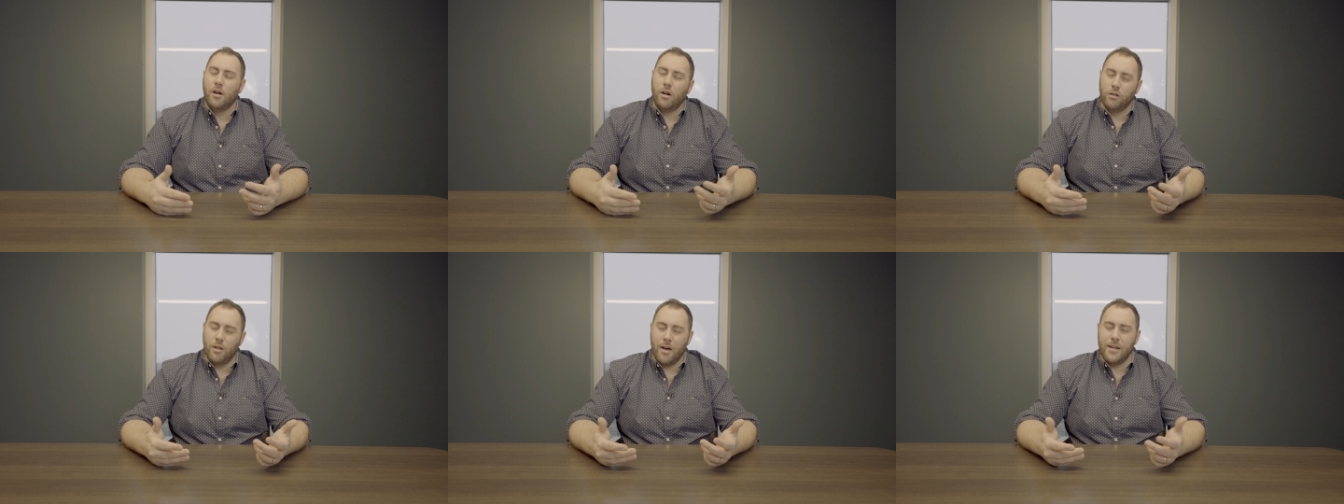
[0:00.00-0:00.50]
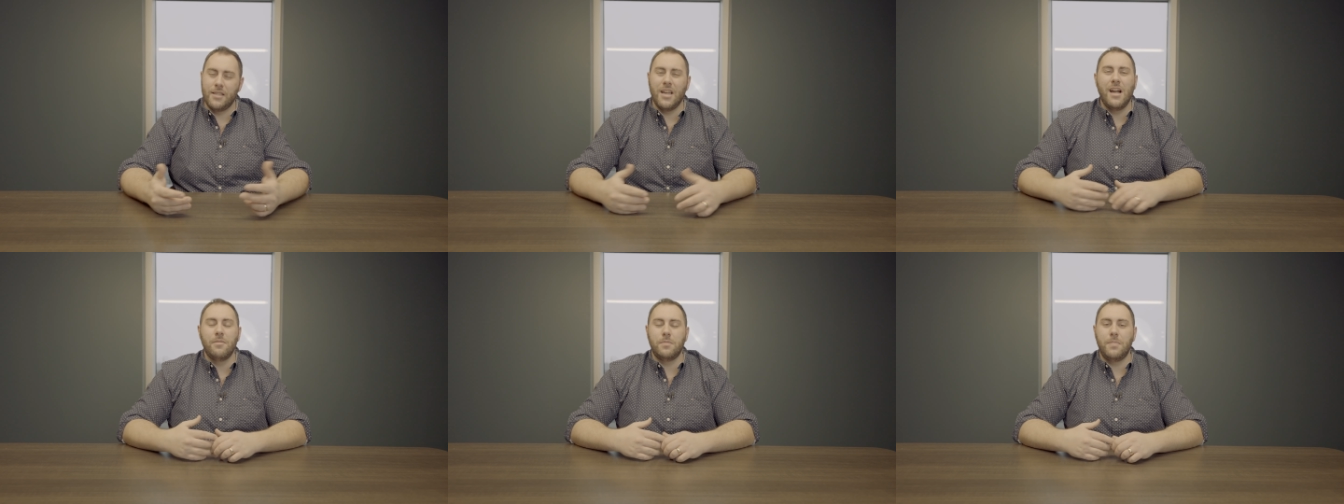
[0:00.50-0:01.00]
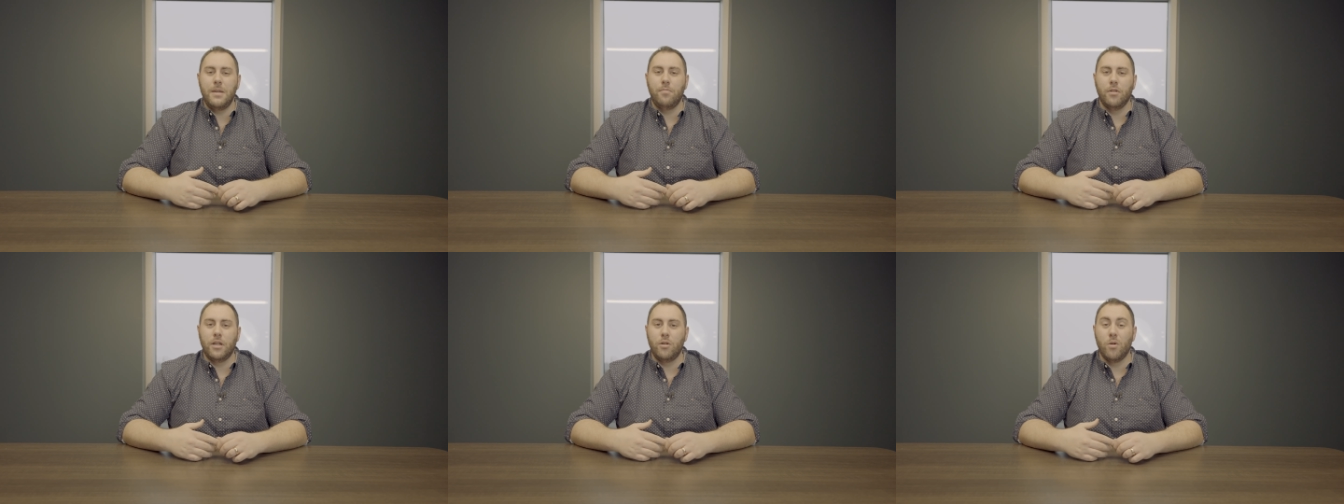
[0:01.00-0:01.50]
A lot of times
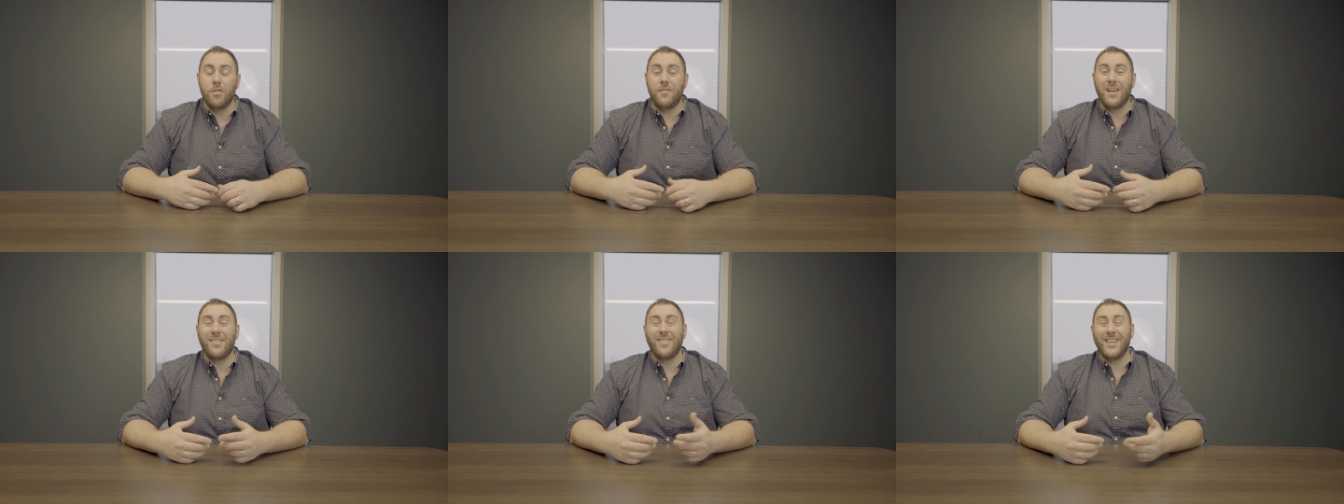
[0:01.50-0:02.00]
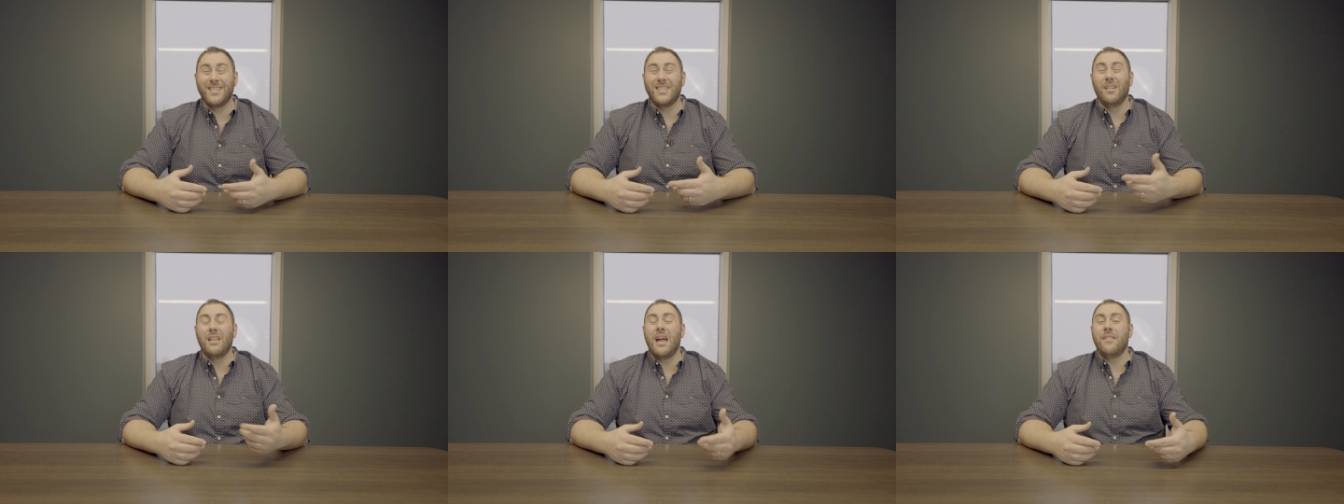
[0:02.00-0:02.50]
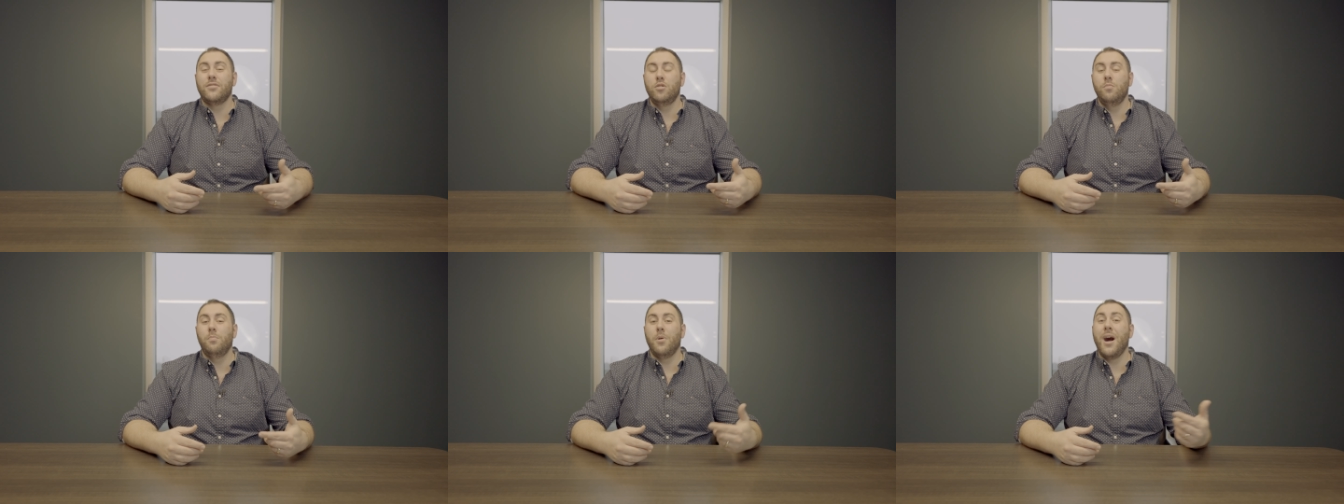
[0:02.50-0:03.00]
people ignore the fact that they still have
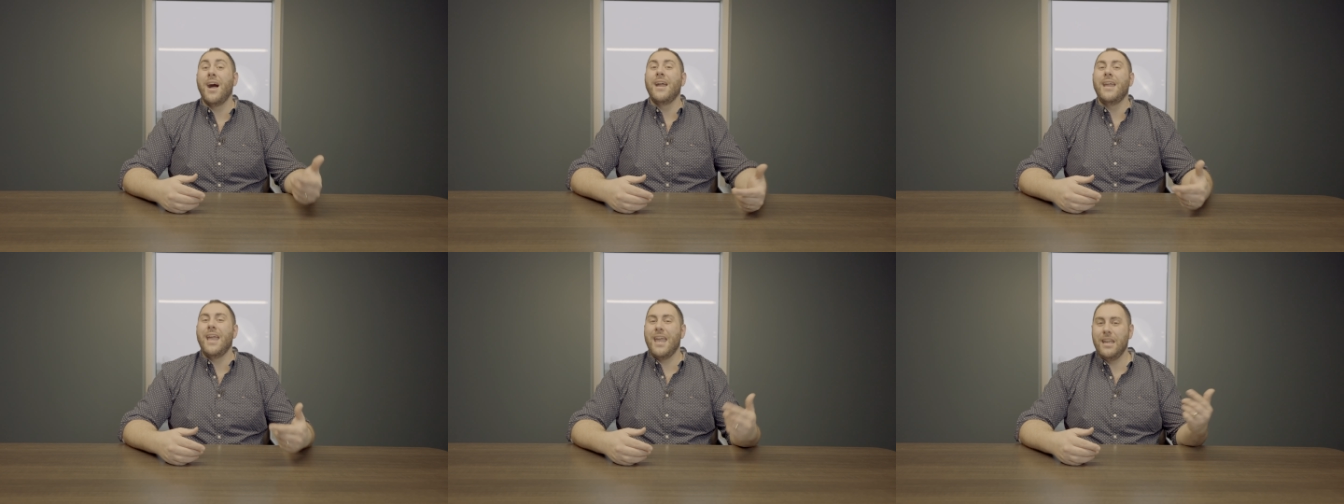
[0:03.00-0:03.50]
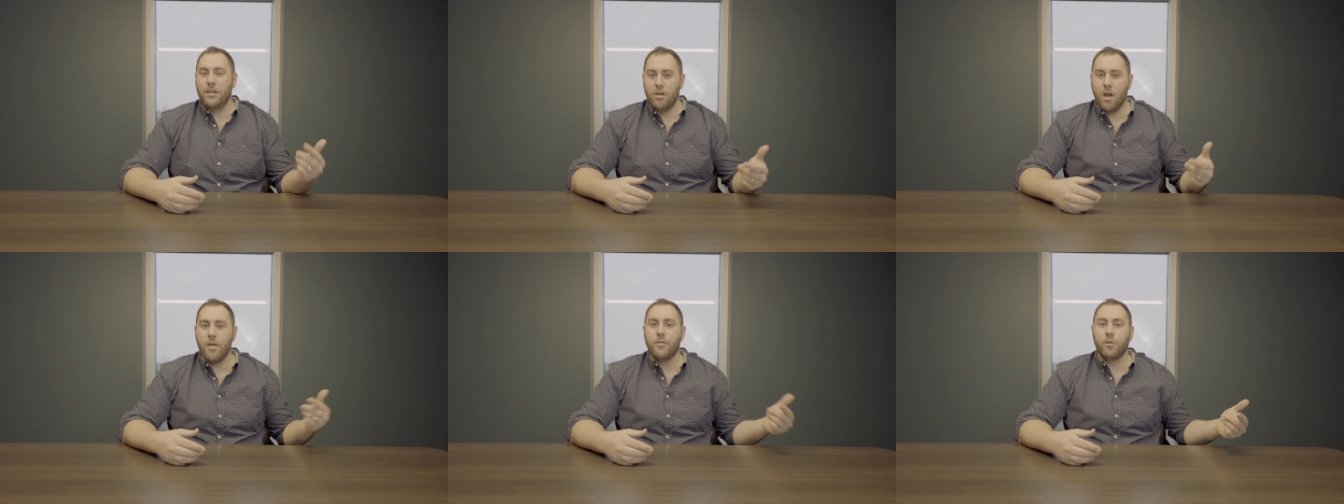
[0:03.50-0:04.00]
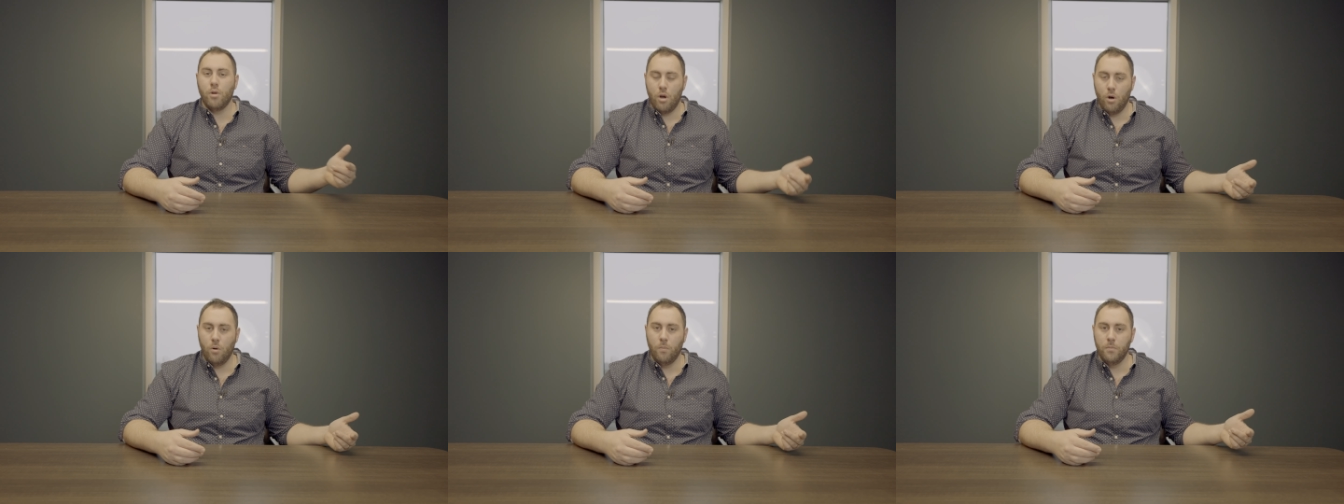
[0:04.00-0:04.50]
to buy another
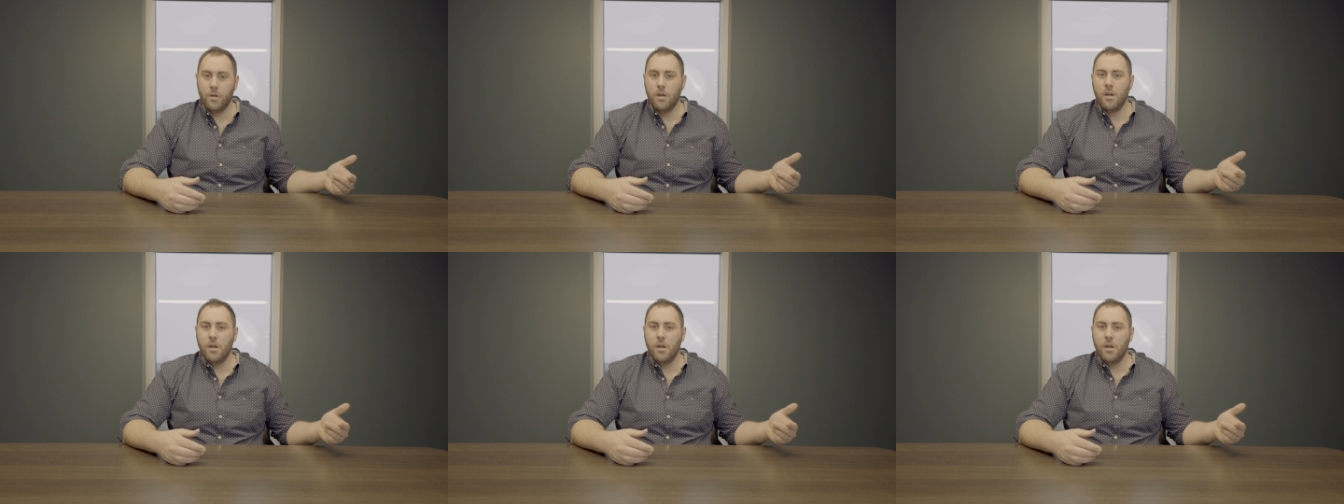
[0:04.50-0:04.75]
home.